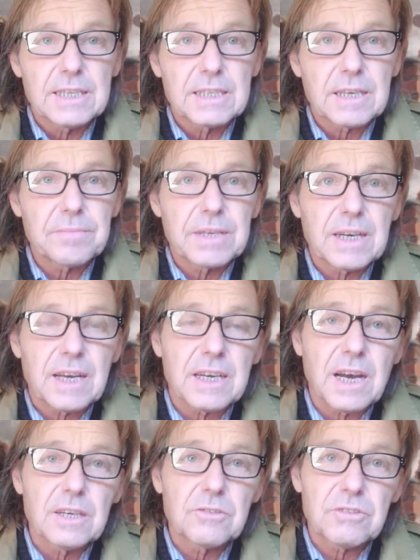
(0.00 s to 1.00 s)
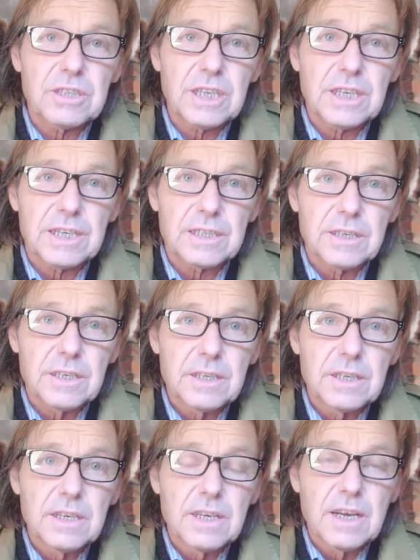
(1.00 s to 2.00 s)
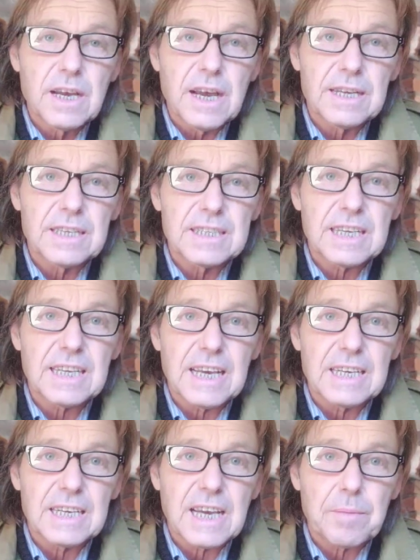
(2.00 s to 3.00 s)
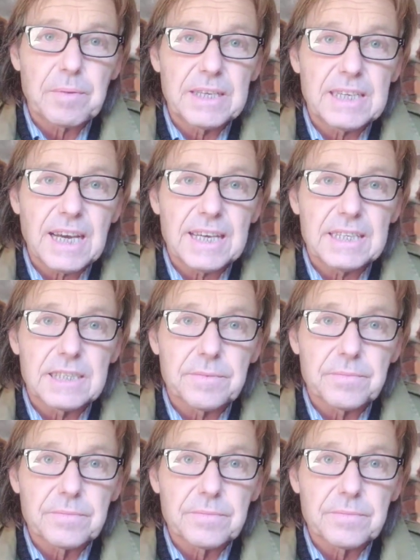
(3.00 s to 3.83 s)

in something like 100 years, and it did it in a couple of days.